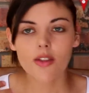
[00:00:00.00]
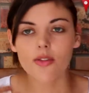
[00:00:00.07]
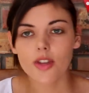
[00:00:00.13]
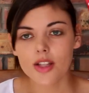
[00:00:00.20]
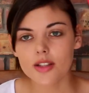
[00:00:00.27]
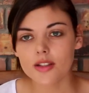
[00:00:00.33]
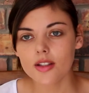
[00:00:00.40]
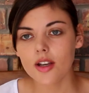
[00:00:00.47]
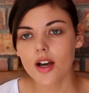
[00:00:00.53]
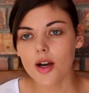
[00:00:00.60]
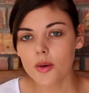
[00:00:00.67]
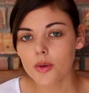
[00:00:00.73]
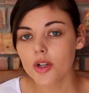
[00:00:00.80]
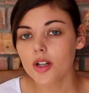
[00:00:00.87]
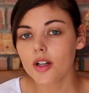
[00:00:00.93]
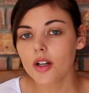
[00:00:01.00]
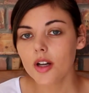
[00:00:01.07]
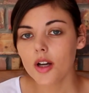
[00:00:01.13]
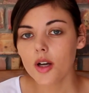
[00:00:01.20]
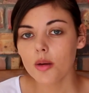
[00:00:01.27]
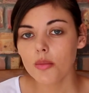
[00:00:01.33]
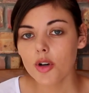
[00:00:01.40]
That's our
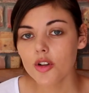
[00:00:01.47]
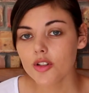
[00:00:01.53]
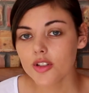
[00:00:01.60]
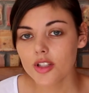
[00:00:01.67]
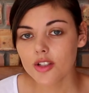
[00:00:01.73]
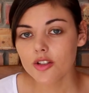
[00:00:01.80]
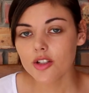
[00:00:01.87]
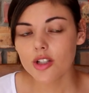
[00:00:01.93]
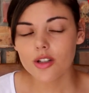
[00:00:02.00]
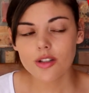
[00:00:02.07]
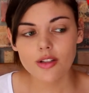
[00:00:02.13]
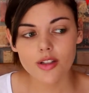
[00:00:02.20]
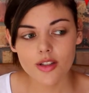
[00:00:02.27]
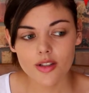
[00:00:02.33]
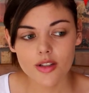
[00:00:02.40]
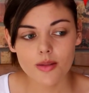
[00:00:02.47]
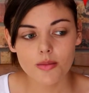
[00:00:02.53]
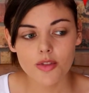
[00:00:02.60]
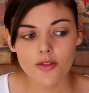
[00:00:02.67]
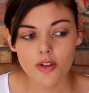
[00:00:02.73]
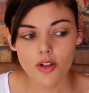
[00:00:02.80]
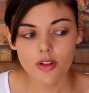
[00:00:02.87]
postage
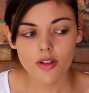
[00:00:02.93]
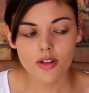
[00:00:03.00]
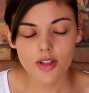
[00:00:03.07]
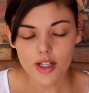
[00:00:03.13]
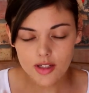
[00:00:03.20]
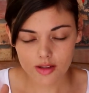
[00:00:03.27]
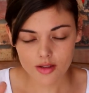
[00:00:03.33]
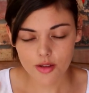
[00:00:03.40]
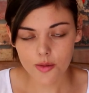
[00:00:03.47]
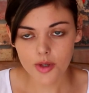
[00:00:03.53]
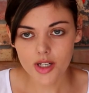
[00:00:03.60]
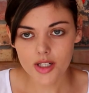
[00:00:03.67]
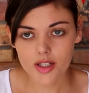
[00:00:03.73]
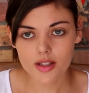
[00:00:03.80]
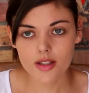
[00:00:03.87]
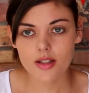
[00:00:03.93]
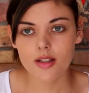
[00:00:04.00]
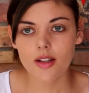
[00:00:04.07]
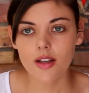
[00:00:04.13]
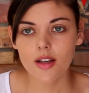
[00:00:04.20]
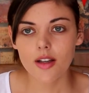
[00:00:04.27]
system's fault. That is horrendous,